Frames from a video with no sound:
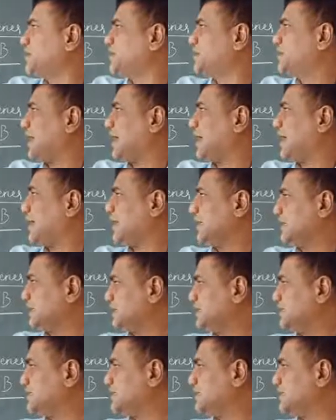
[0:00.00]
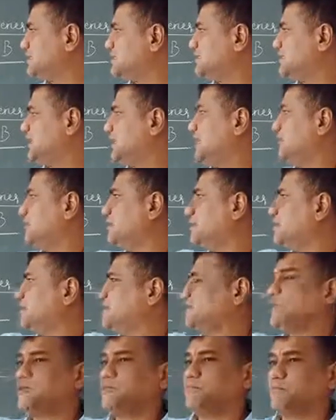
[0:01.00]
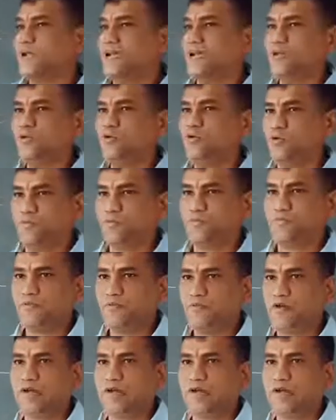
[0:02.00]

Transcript: the antigen is there, that blood group.